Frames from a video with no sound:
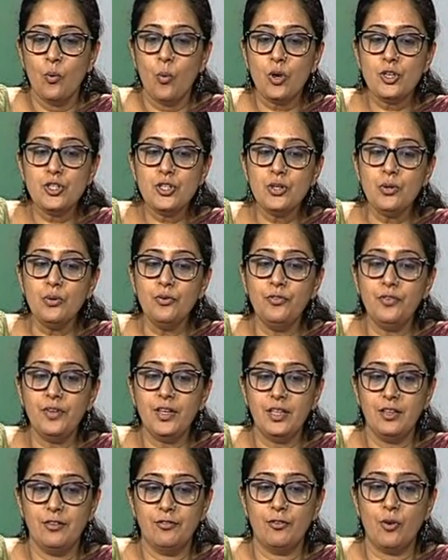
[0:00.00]
what do you
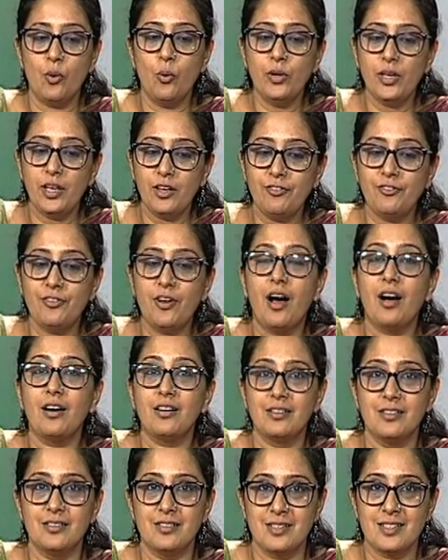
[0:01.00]
weave, Oye
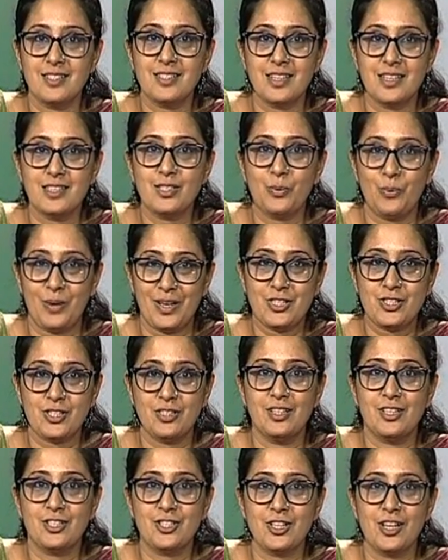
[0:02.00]
Flower Girls, is the
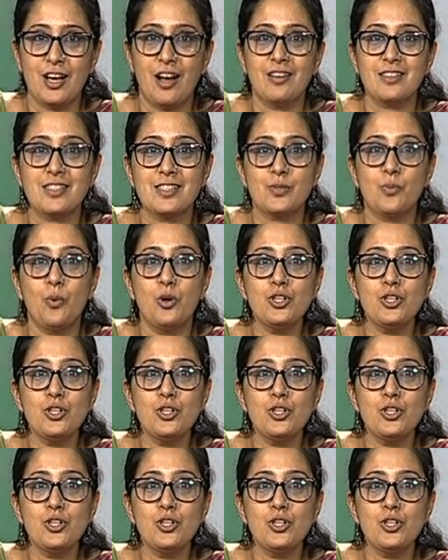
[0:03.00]
question that she asks.